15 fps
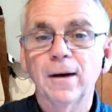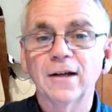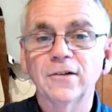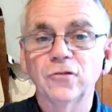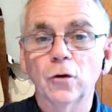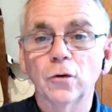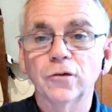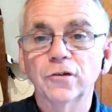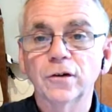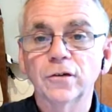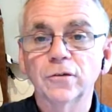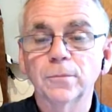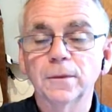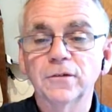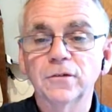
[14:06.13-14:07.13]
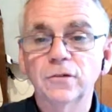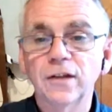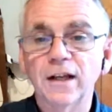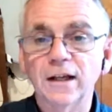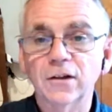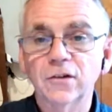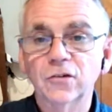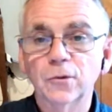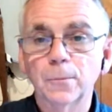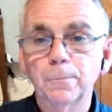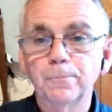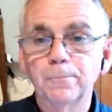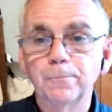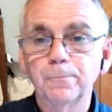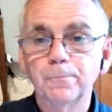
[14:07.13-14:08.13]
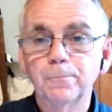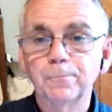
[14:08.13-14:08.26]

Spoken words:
by Johnson's mistakes.